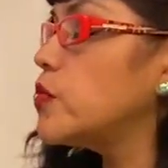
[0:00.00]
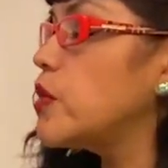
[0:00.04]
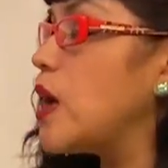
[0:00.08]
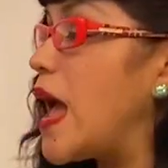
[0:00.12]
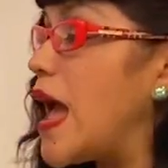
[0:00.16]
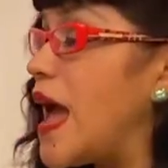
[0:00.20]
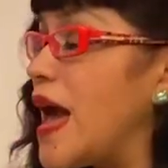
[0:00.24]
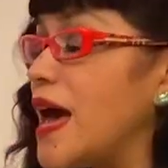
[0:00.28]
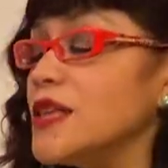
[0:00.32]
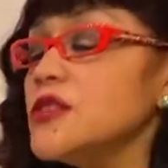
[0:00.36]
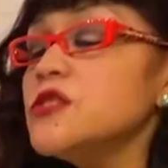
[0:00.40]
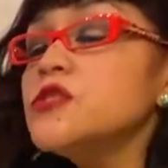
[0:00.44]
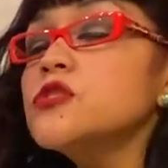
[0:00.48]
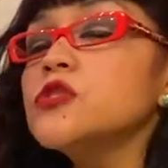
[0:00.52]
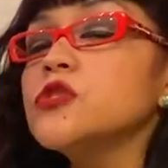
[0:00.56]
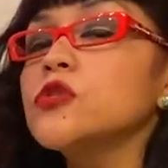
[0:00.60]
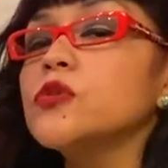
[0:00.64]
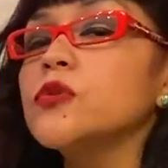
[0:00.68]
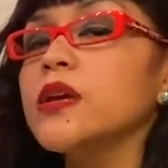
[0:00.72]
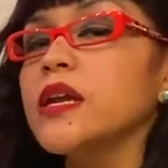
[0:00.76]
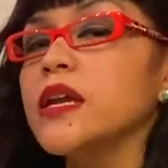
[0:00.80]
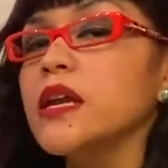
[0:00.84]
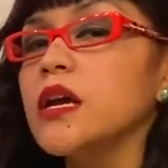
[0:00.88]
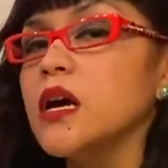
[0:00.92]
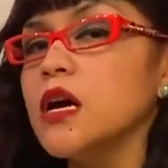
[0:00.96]

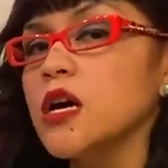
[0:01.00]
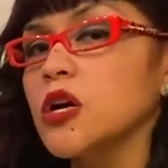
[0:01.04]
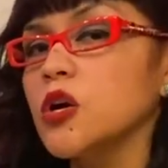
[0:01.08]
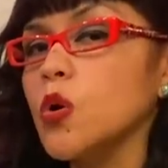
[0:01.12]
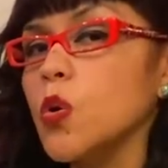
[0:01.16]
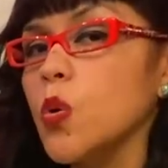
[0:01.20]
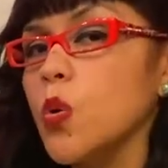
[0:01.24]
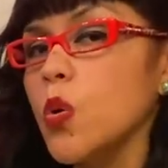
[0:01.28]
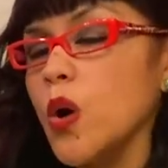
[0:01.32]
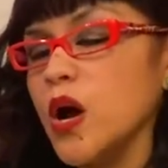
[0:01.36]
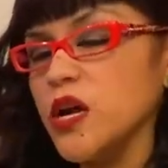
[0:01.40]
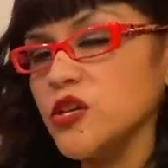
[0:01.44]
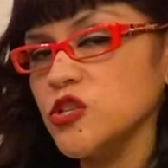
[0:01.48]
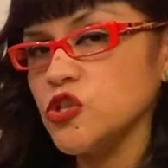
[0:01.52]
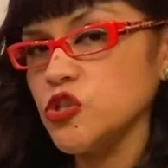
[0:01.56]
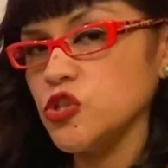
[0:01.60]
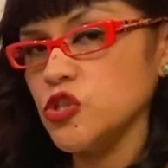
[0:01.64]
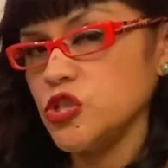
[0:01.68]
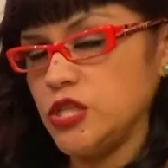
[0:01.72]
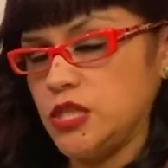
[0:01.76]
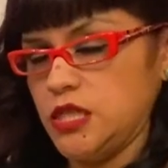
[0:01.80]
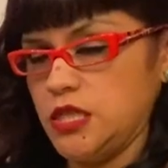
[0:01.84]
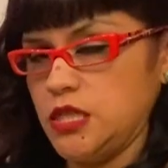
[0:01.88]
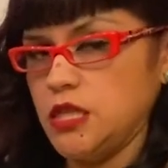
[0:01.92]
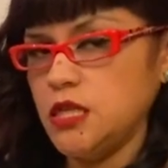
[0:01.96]
answering a
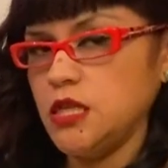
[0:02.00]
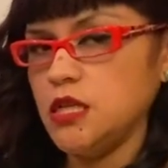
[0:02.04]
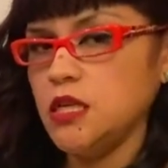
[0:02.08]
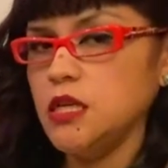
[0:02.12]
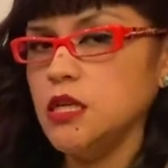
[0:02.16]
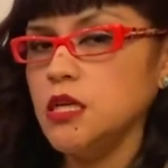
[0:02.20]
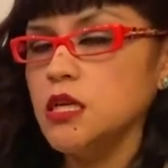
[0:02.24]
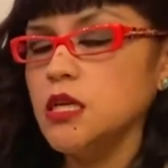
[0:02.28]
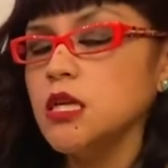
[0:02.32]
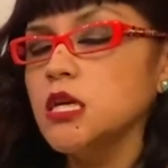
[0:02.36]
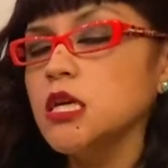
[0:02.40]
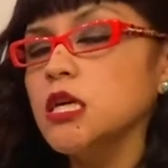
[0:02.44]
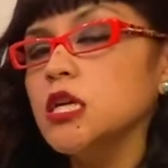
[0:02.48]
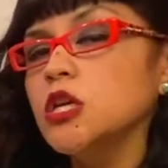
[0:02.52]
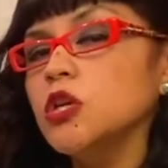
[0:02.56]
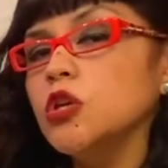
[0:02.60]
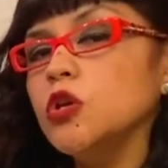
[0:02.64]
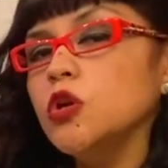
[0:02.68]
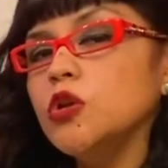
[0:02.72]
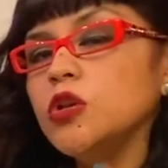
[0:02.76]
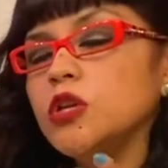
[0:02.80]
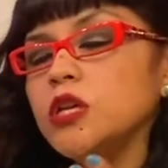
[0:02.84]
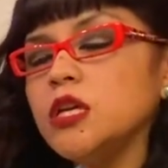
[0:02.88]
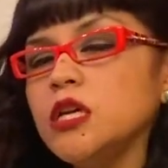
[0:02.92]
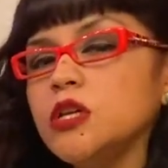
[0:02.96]
question,
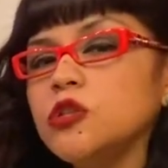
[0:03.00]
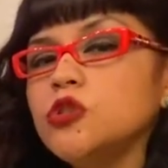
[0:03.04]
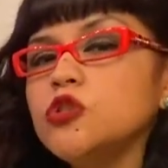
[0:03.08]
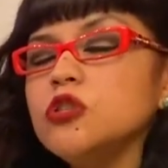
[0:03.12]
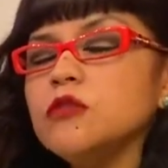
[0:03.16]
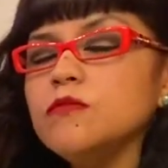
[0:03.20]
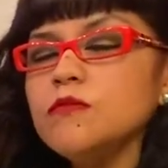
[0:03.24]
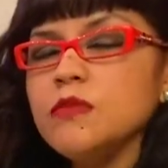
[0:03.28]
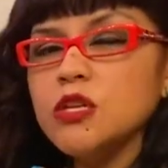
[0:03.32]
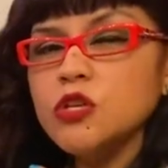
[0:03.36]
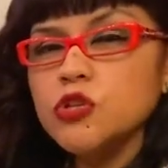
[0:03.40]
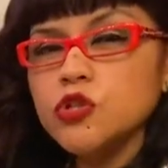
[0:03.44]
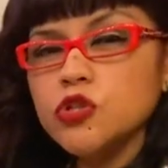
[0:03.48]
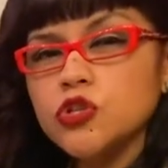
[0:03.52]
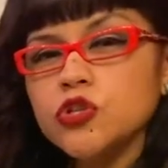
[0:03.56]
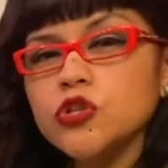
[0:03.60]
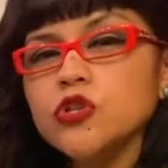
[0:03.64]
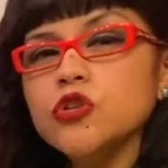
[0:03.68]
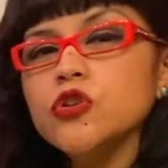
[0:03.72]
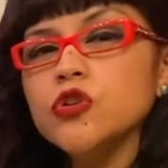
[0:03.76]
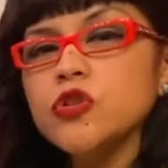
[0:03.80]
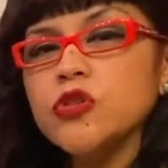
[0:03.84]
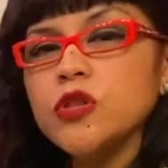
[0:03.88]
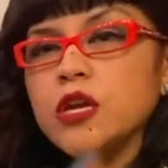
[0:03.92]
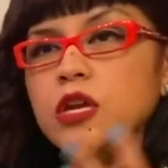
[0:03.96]
you need to make
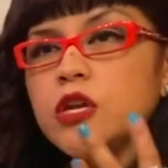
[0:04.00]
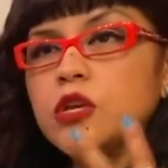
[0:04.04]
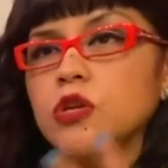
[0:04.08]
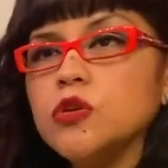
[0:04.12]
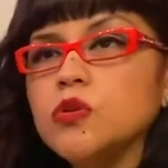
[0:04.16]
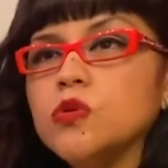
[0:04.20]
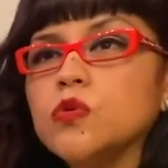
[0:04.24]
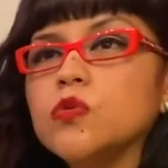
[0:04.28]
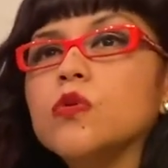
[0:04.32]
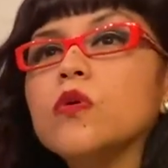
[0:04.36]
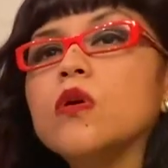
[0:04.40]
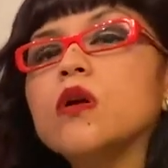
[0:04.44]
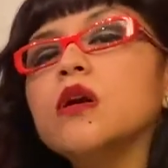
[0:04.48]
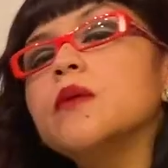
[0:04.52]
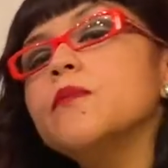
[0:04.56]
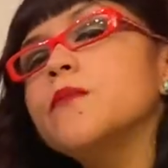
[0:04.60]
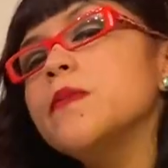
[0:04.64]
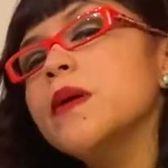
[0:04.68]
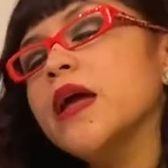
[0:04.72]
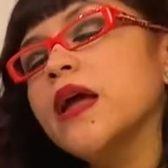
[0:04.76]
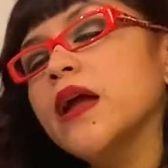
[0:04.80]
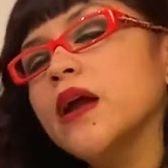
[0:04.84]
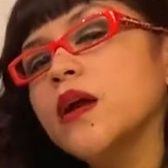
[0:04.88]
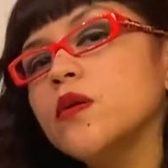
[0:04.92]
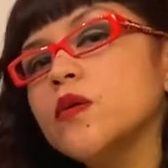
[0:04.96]
sure that you're
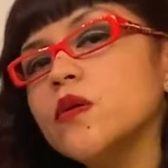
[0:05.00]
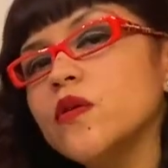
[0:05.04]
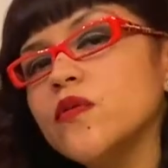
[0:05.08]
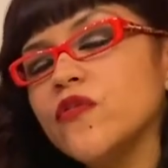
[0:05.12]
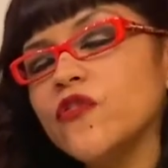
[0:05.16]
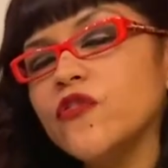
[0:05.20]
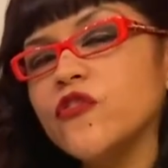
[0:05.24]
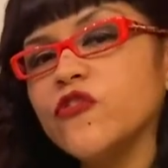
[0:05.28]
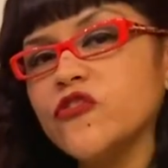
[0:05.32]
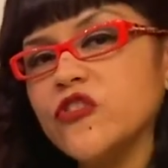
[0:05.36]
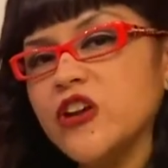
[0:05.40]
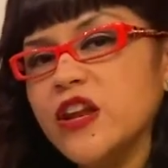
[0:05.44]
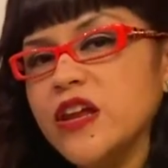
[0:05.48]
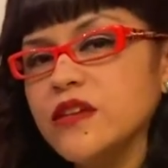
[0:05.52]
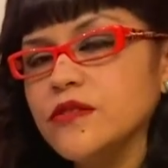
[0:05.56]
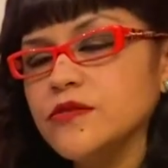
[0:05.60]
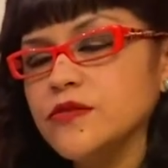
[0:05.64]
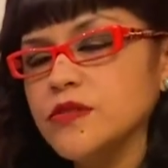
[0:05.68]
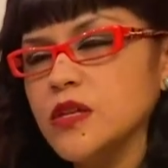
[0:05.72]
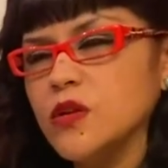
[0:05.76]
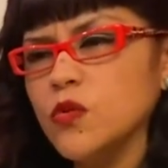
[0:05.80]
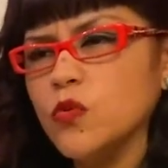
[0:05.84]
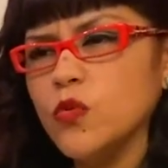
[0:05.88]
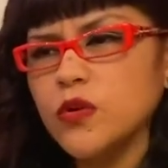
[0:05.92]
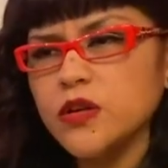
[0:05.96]

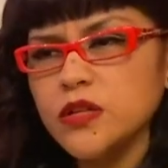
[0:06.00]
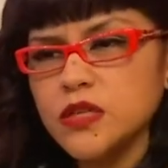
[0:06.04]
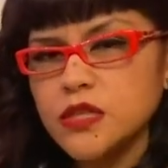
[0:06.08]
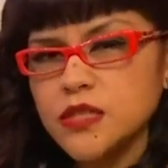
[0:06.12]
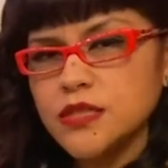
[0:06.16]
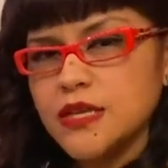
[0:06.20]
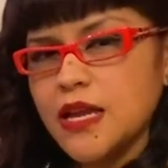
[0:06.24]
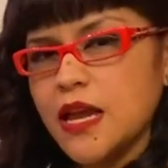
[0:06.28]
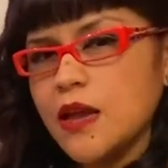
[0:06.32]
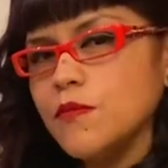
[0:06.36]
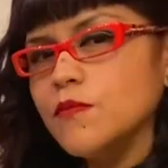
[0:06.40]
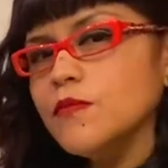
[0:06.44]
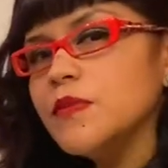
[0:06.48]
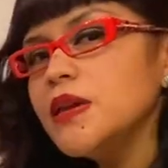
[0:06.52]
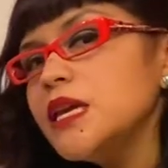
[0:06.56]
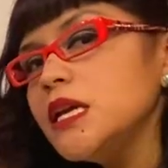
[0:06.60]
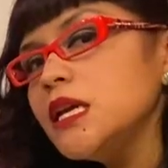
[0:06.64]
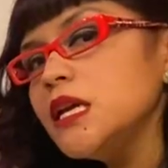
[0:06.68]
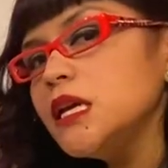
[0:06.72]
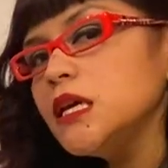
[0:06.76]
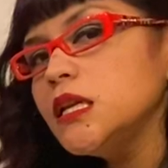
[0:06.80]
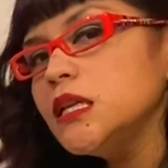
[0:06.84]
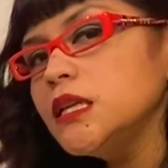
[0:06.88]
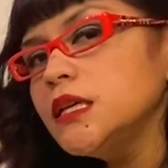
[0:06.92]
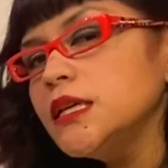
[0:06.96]
paraphrasing. What does that
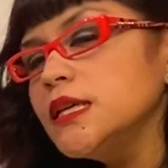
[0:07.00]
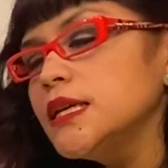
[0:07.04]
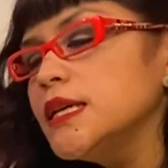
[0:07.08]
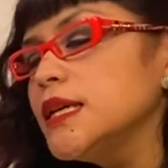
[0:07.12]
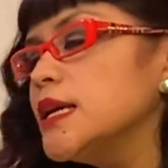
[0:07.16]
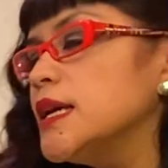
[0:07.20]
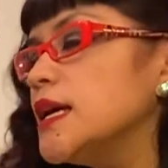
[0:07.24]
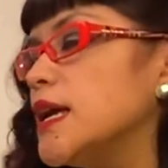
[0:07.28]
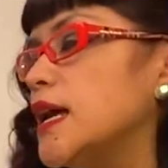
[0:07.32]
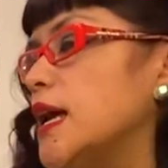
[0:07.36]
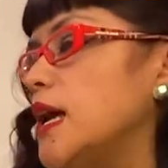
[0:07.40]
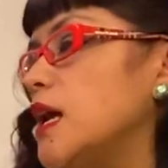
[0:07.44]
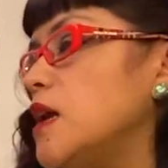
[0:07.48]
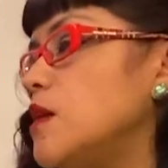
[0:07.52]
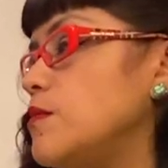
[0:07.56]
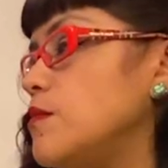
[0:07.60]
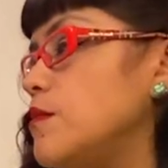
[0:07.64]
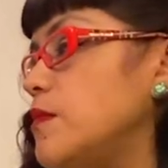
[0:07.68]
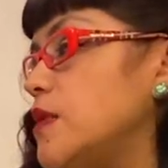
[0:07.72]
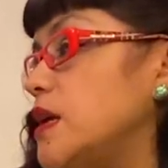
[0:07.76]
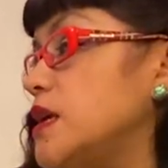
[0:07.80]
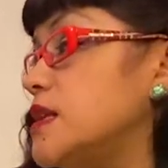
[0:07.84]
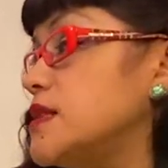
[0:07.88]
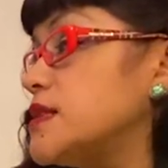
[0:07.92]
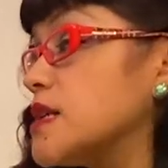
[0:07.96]
mean? It
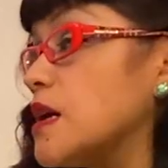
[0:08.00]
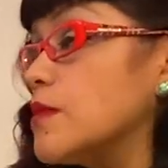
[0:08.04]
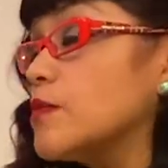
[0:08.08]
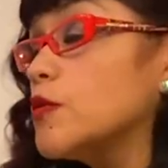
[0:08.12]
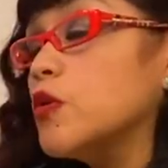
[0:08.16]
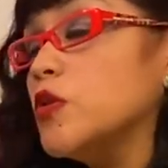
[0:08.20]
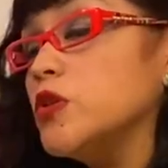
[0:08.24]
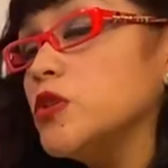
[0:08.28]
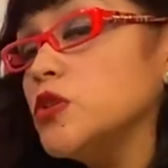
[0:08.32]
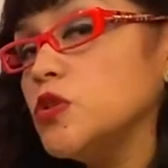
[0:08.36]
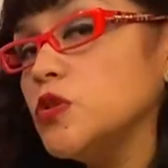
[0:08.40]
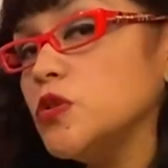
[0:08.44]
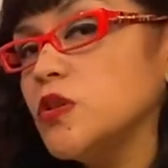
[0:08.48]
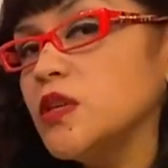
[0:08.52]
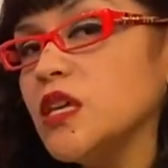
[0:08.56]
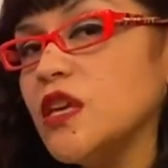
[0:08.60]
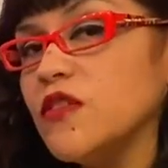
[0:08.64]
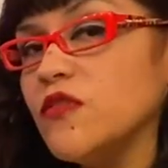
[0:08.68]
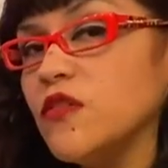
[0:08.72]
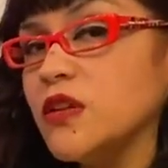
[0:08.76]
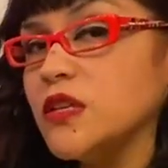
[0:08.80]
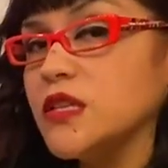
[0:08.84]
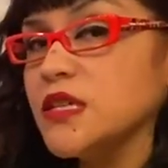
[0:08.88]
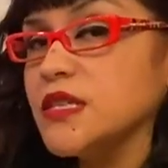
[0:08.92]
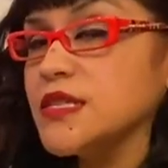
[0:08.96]
means, I'm going to give
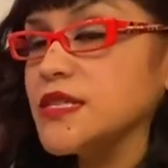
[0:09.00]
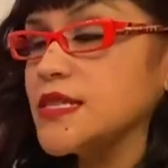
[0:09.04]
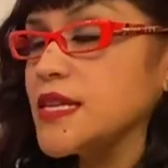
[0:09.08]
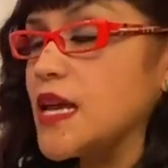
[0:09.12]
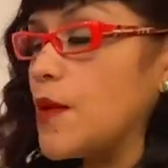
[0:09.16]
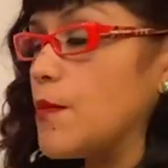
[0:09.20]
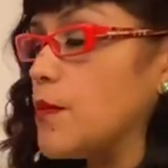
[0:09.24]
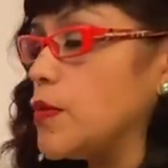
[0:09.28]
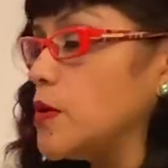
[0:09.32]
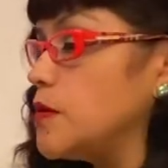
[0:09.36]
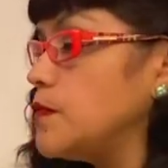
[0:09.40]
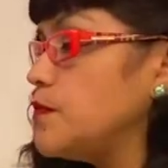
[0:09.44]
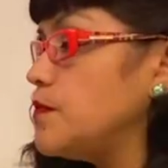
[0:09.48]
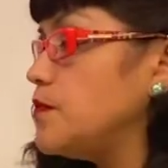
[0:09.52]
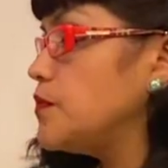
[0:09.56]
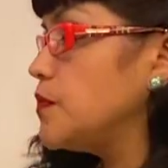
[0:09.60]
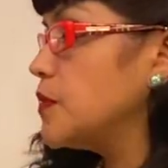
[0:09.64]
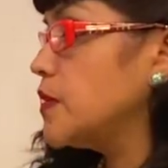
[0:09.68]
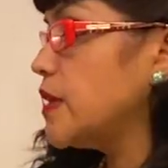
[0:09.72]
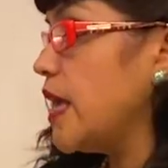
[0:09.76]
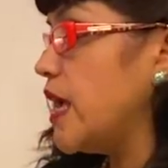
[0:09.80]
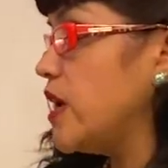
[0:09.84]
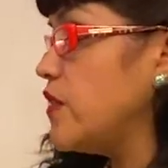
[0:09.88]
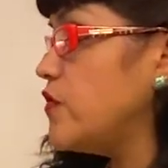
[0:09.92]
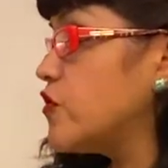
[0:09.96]
you an example.
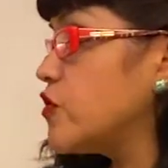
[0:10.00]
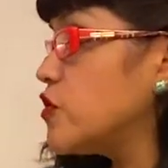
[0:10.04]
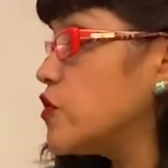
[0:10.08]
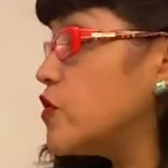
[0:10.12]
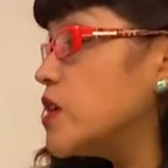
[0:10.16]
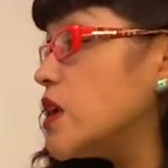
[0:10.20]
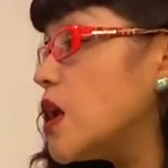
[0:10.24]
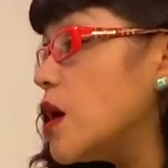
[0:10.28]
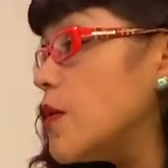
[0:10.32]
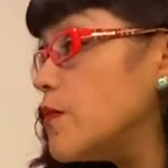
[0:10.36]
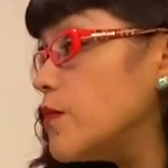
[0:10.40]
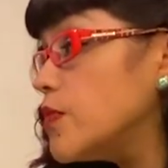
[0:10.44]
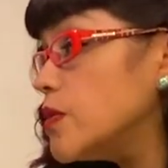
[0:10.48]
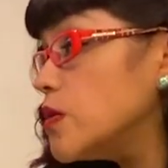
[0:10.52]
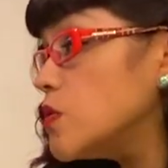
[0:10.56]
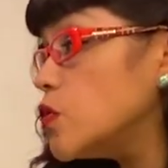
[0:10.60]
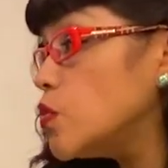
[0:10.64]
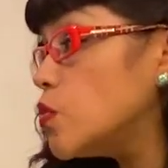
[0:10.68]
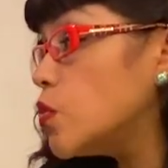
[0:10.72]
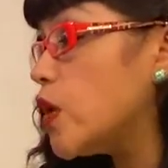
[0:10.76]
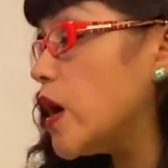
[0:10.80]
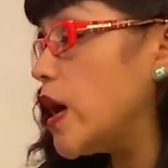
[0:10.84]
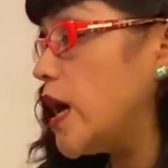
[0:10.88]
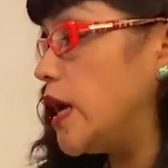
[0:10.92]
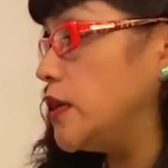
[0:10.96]
Okay, for number
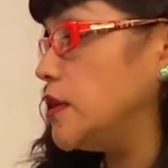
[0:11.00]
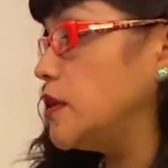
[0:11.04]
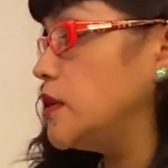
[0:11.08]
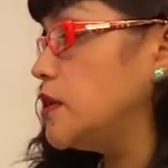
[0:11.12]
1,